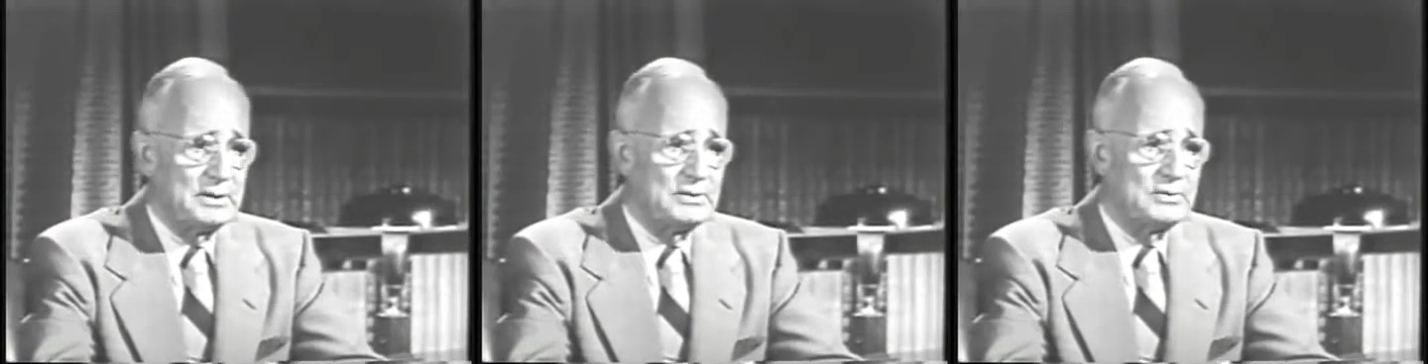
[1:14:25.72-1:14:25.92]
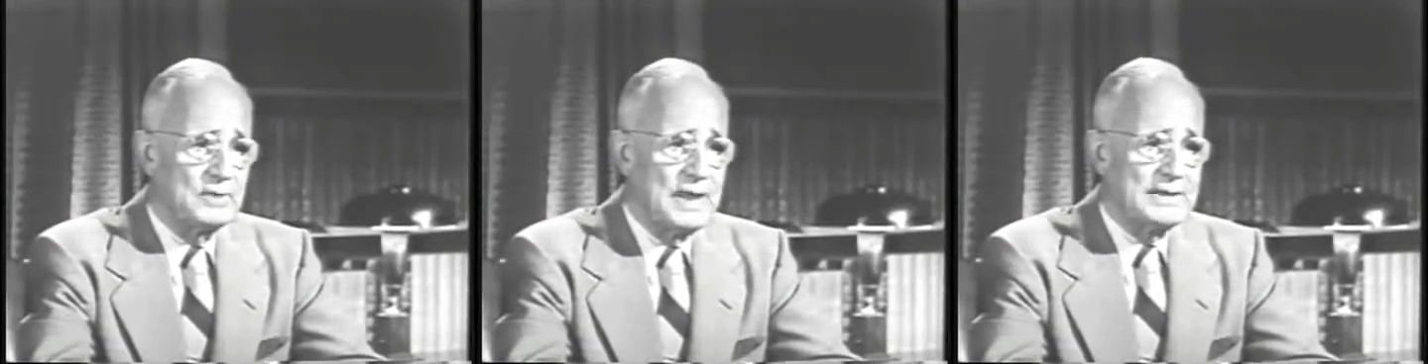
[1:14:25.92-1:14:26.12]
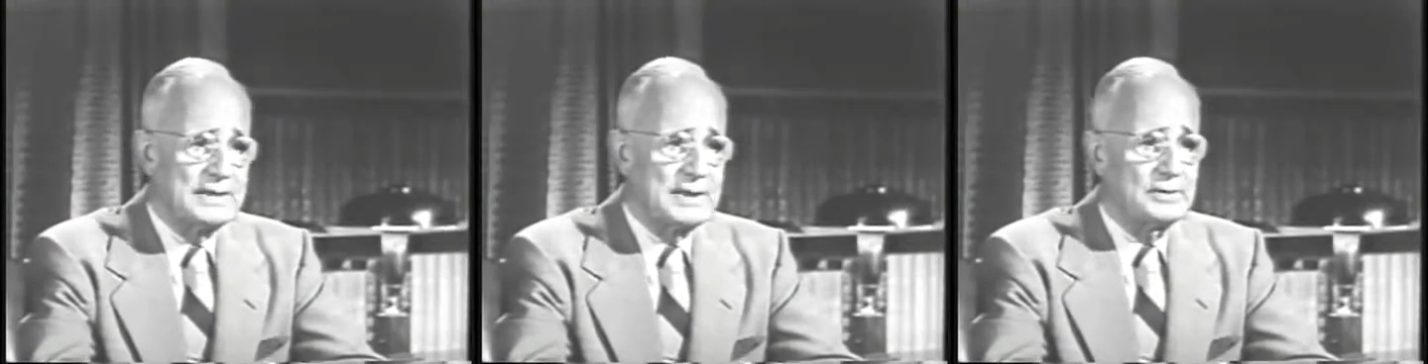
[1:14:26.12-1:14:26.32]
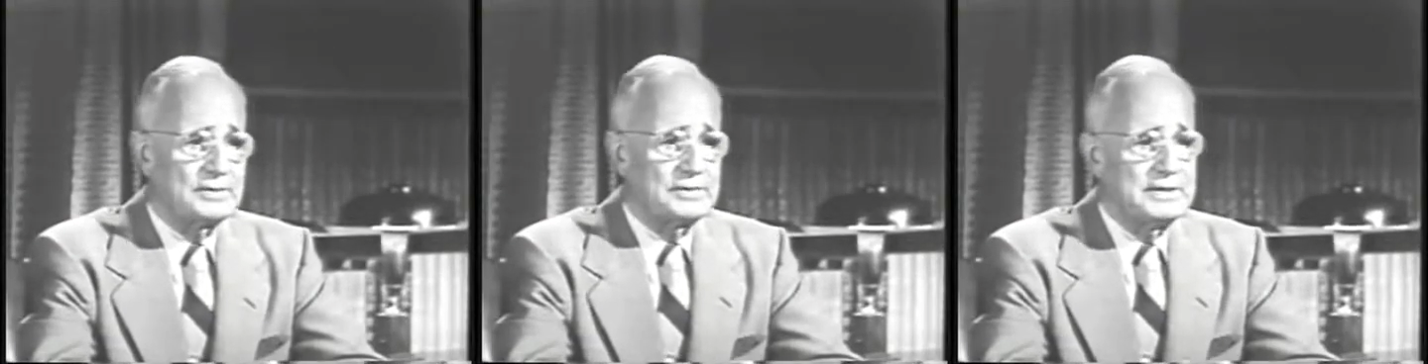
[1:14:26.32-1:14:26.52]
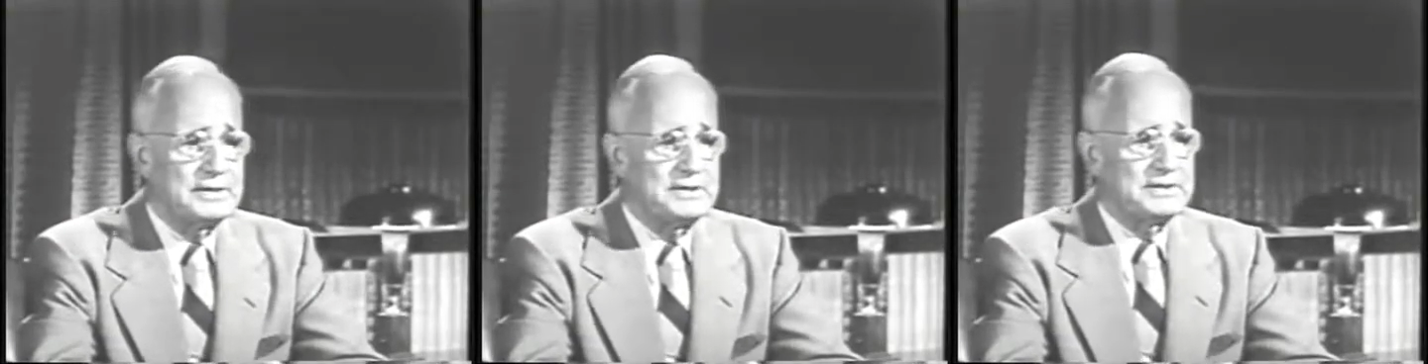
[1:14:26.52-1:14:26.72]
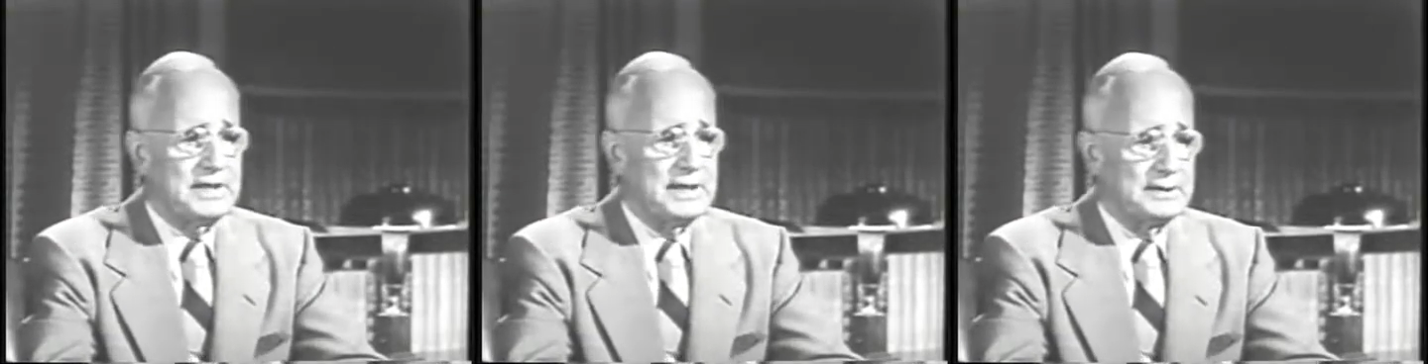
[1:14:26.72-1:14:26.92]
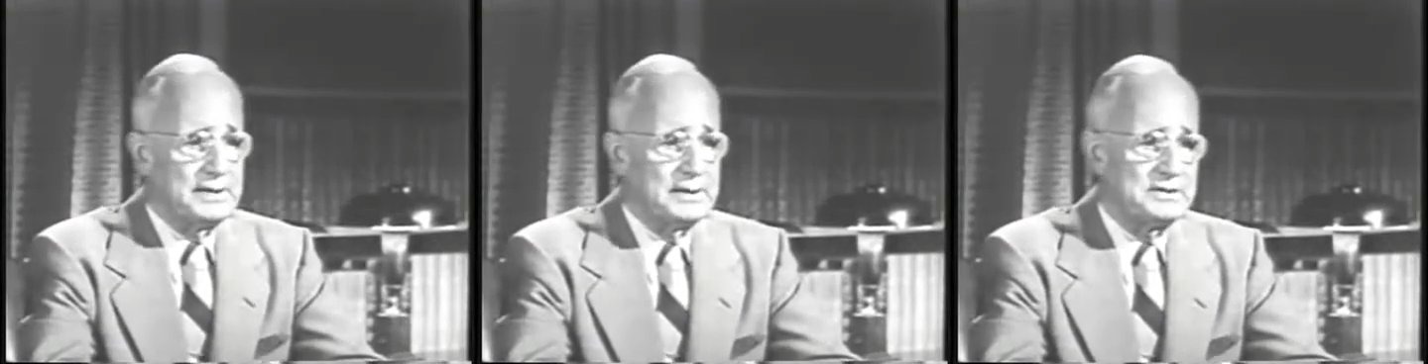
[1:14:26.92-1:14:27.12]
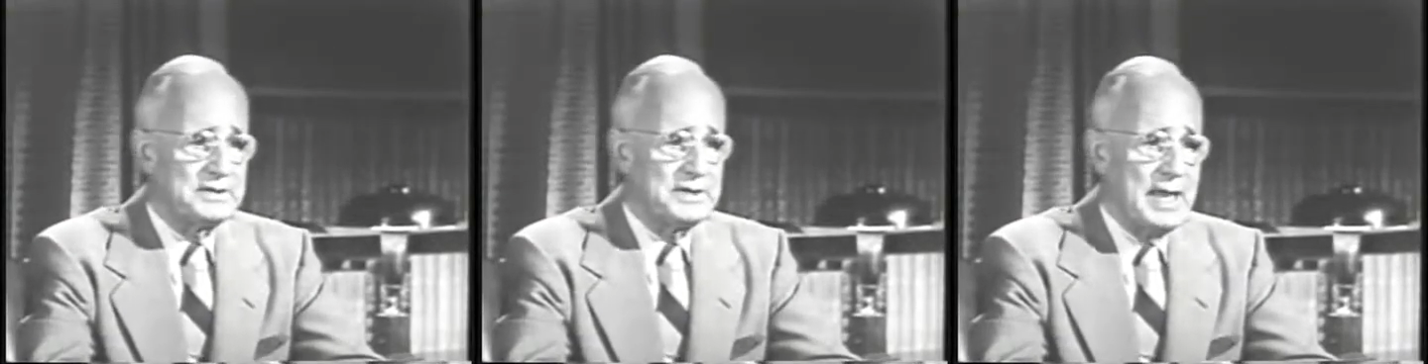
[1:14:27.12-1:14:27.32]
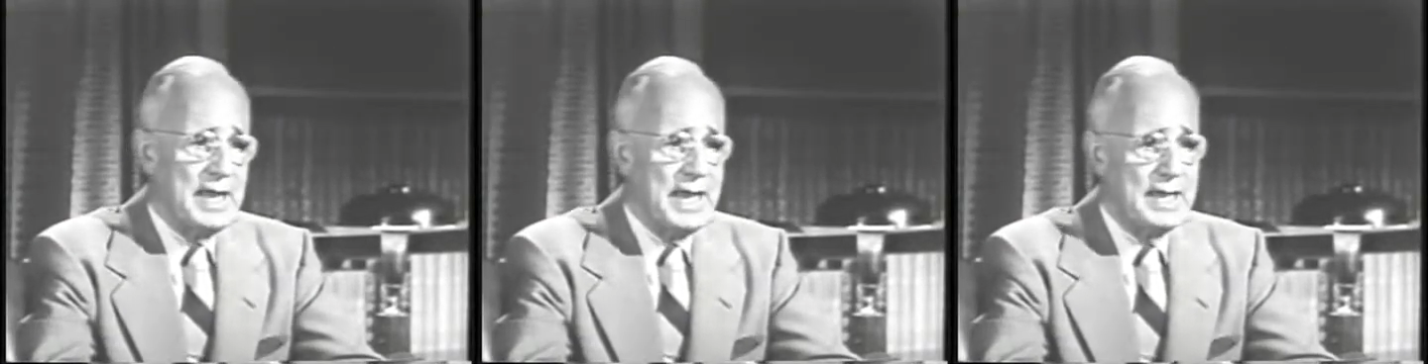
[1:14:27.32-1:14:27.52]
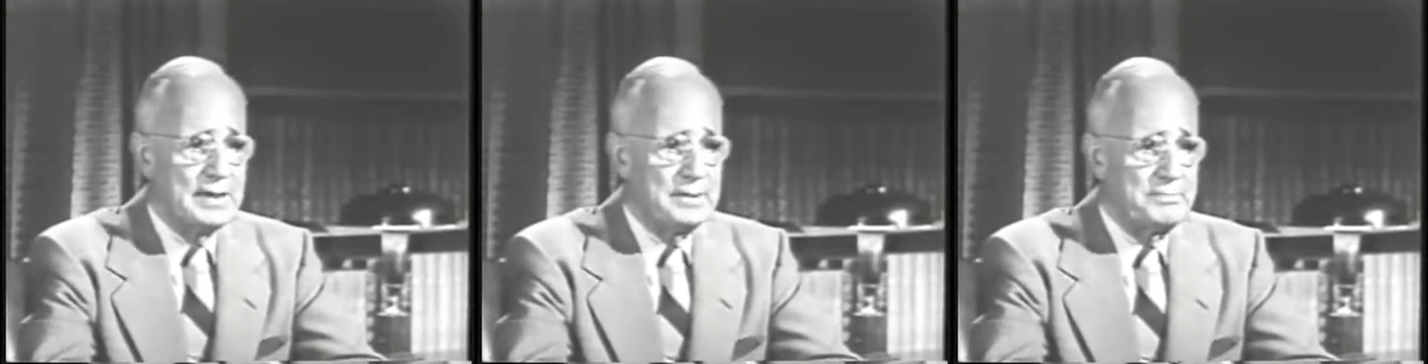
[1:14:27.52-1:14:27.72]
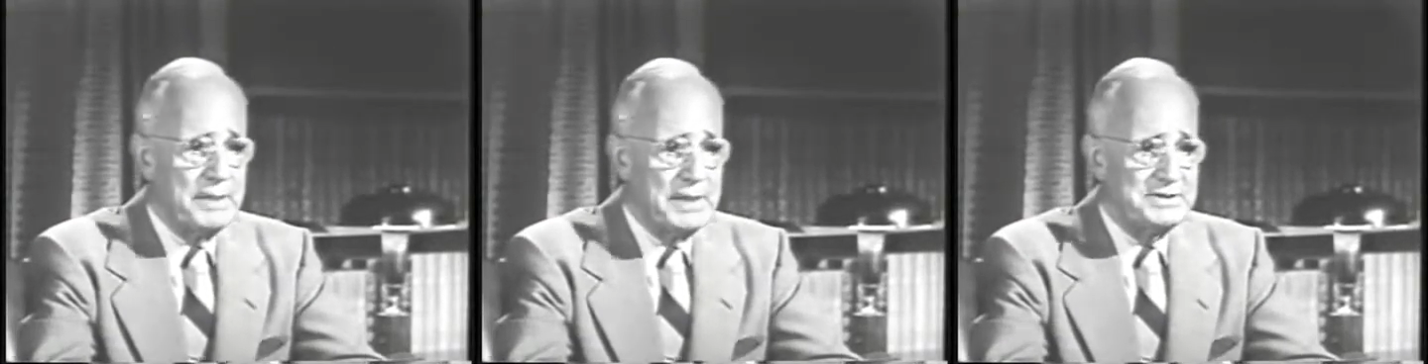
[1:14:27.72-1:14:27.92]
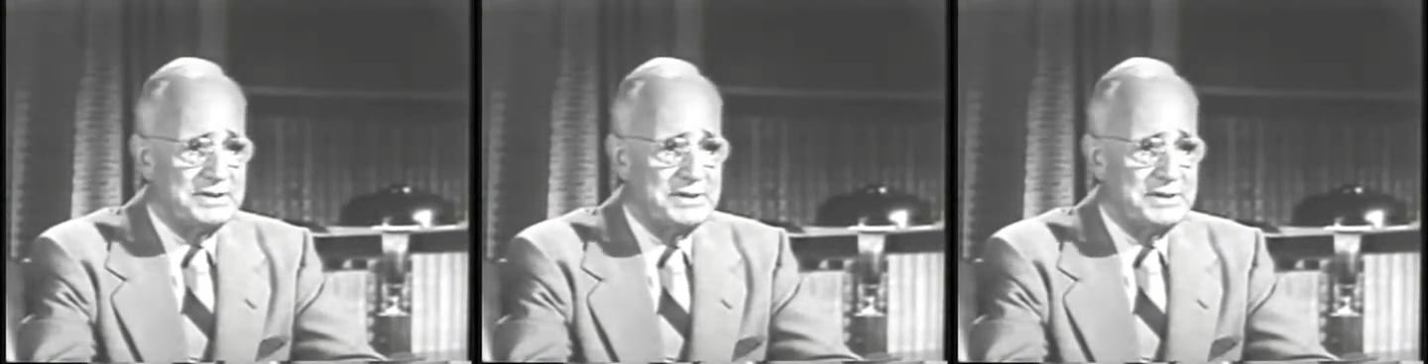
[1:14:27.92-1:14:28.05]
write out this sentence and paste